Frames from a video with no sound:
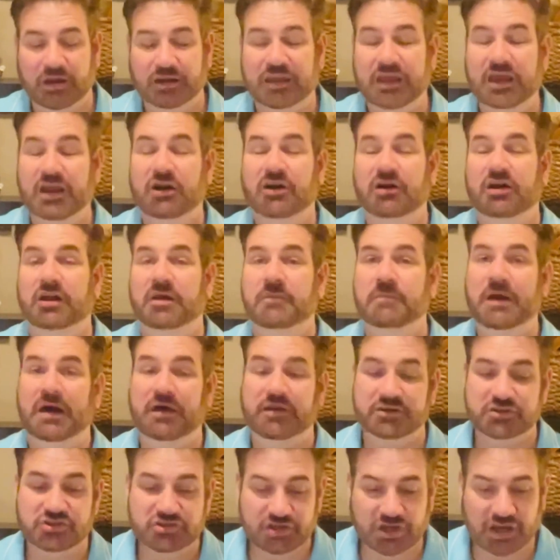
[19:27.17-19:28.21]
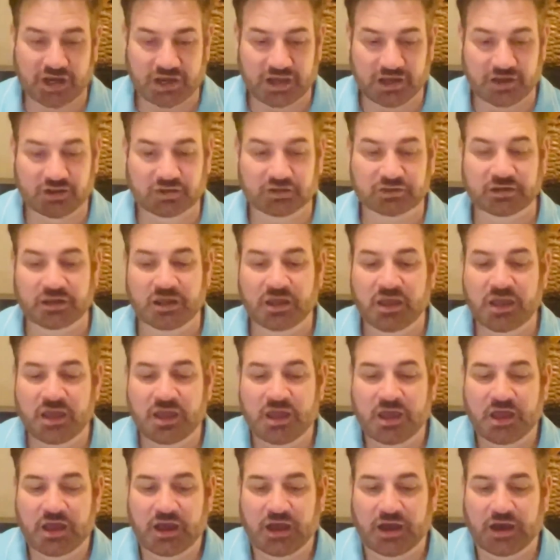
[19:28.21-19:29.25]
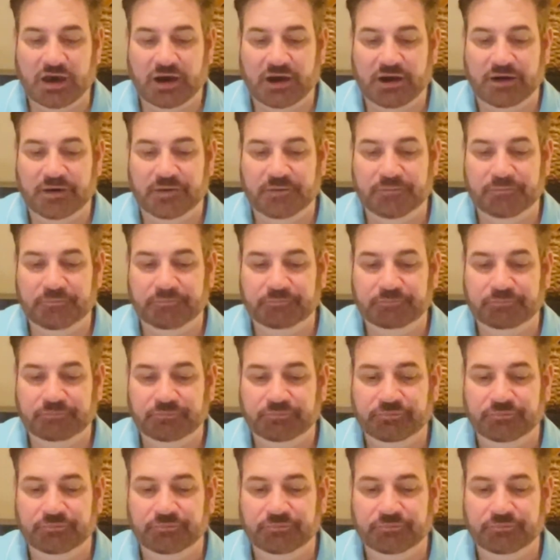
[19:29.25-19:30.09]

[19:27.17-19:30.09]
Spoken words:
caring about a child um,